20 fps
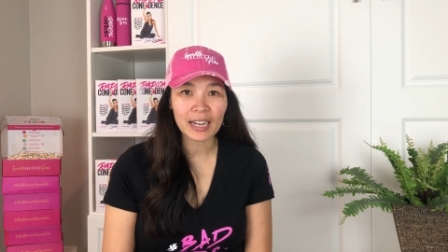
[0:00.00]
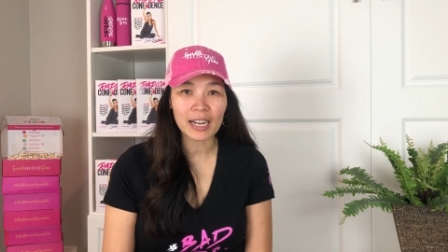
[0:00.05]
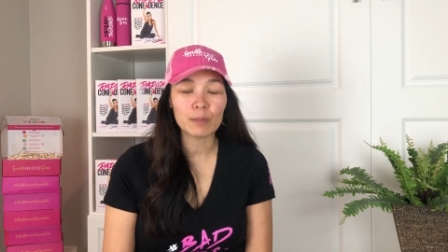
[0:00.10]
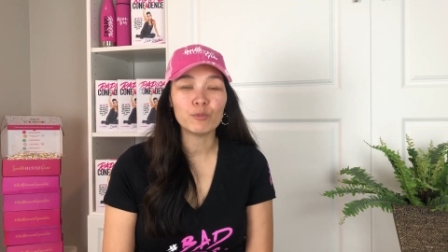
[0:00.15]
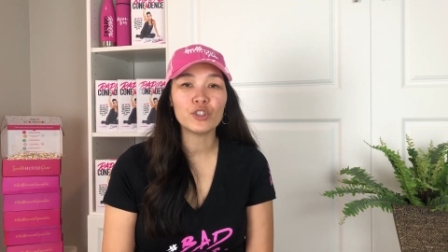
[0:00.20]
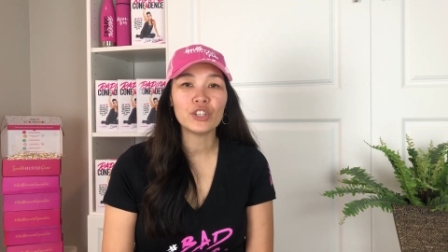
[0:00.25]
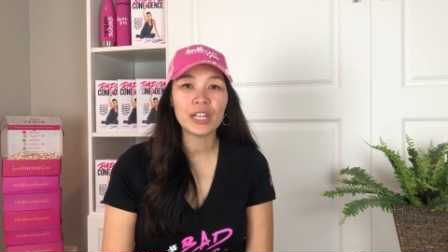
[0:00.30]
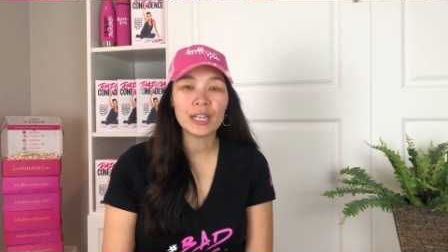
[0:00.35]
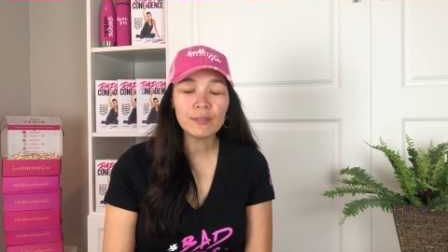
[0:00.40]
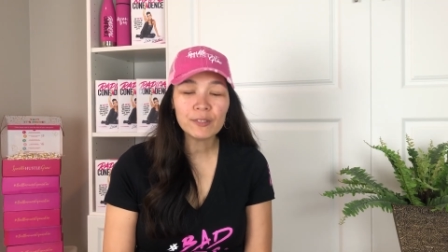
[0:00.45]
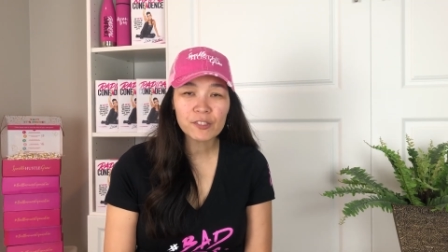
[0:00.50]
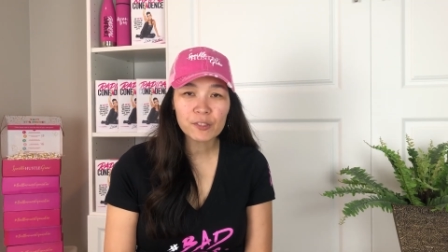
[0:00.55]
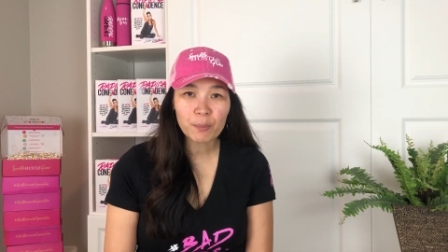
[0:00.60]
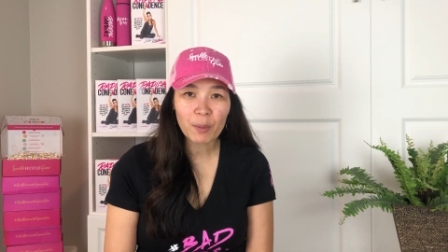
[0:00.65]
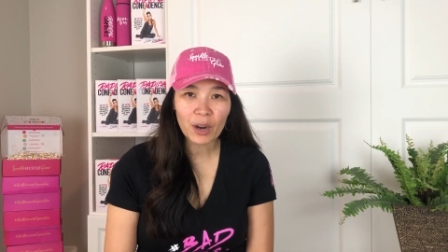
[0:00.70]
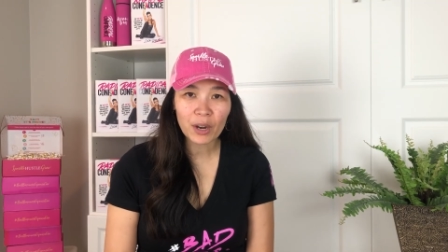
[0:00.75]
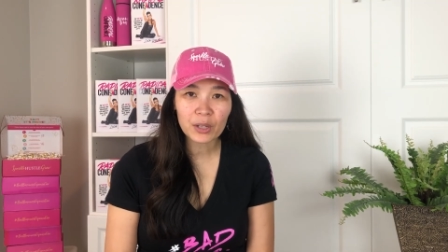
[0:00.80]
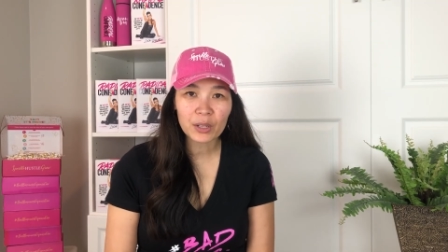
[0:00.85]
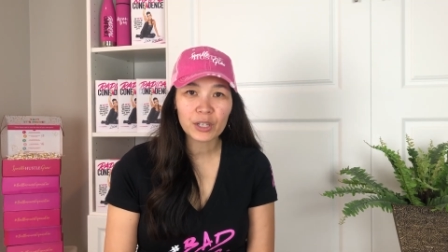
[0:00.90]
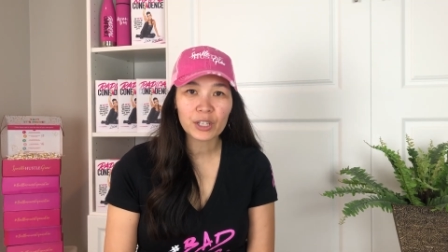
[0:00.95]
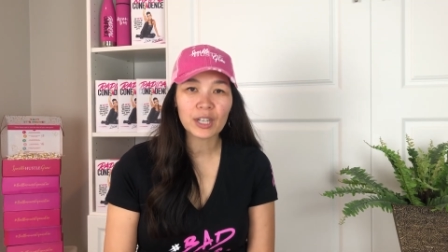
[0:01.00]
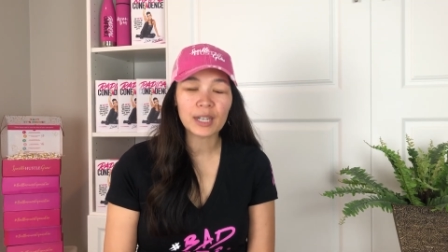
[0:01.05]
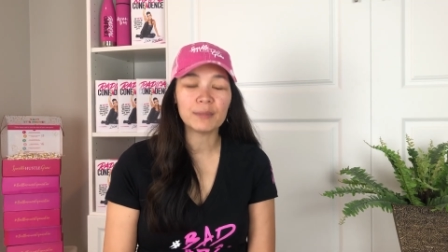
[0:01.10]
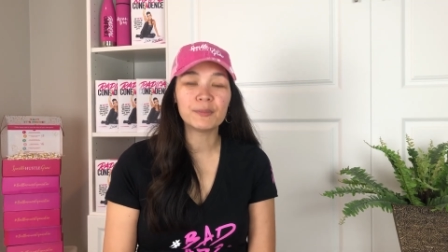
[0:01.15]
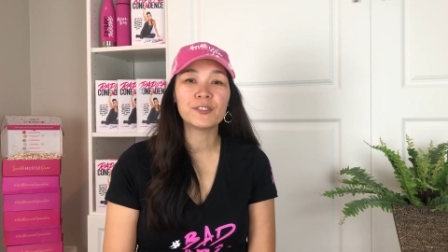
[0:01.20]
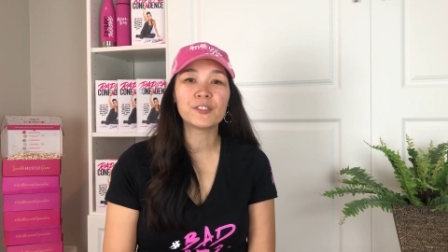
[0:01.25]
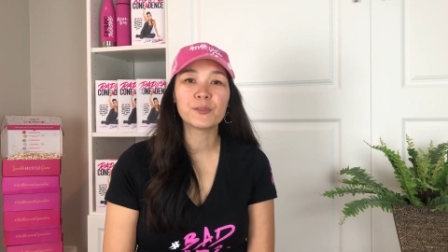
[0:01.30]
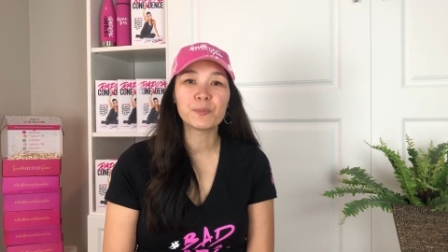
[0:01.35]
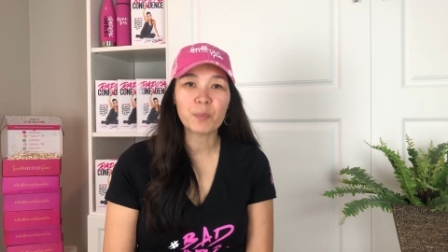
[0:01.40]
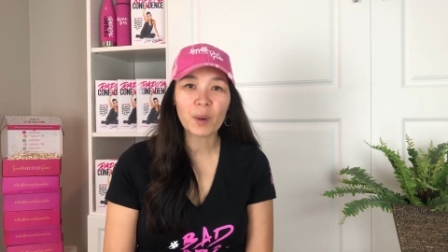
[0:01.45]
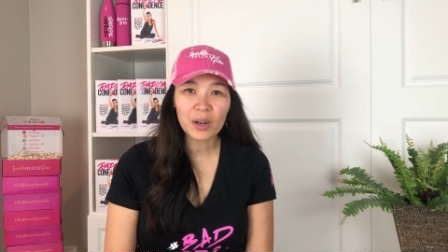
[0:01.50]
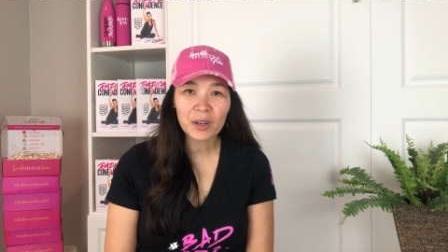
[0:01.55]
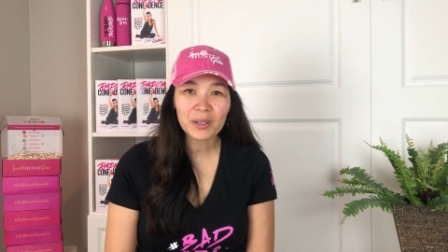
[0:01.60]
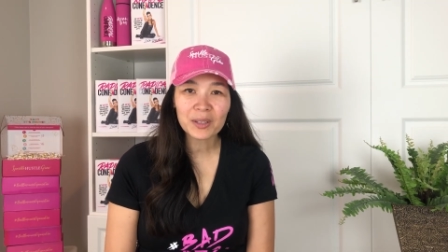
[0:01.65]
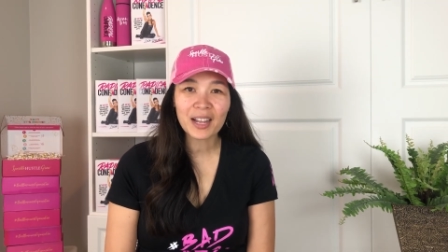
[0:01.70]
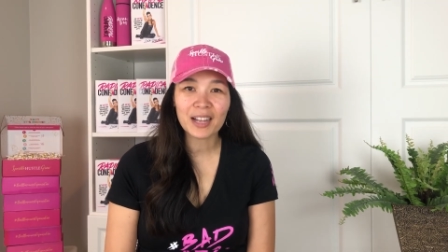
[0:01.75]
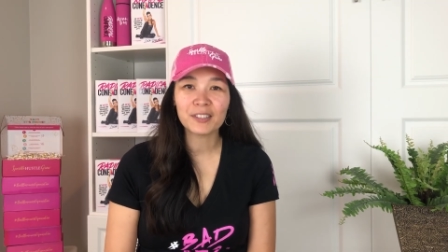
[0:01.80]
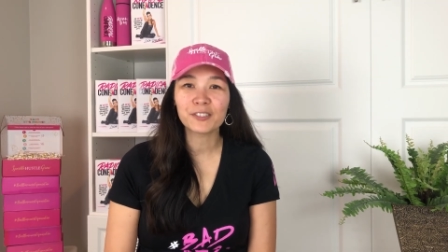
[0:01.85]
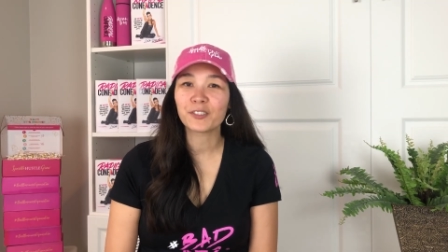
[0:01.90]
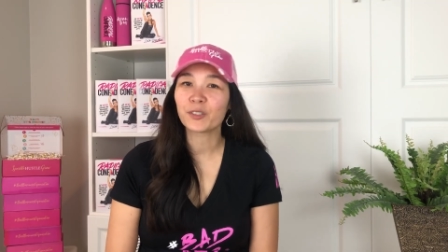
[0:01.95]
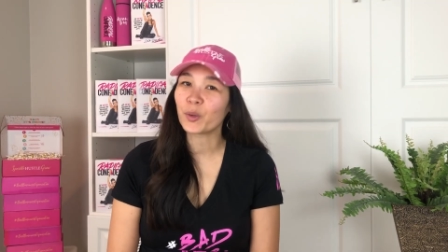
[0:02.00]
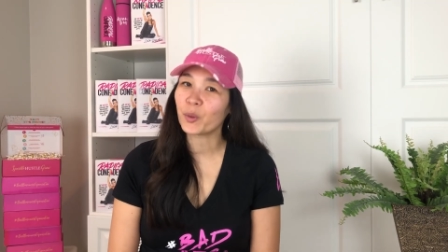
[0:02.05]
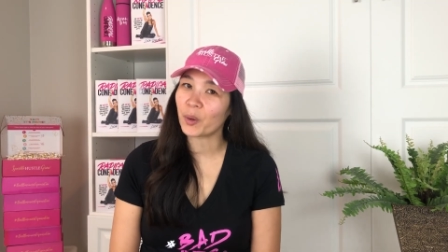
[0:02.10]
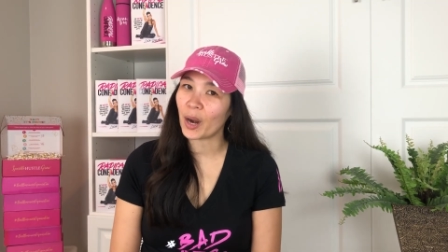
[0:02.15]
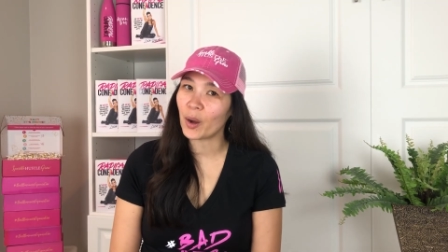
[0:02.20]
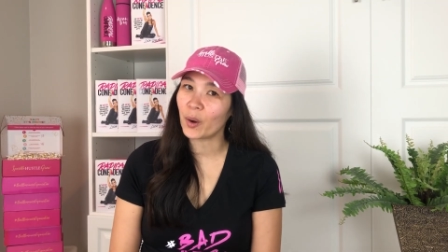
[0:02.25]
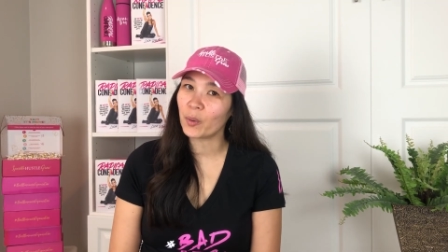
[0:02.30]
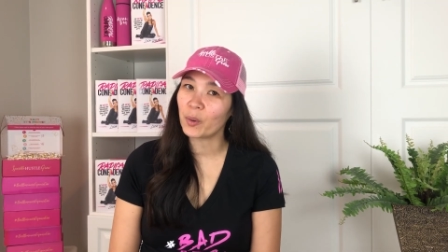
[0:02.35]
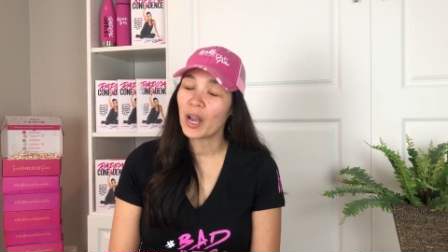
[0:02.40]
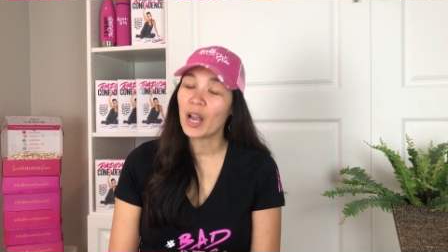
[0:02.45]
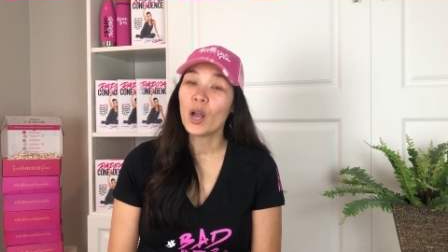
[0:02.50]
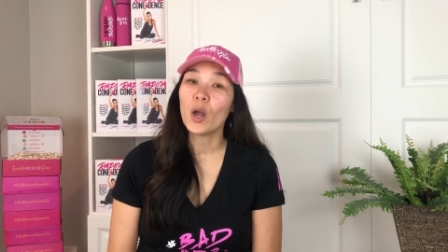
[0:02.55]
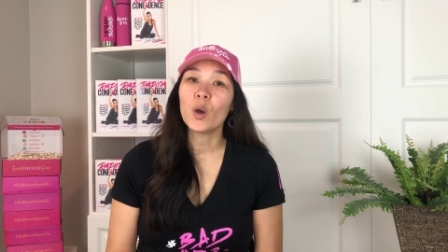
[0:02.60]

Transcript: I'm Chief Sparkler of Sparkle Hustle Grow.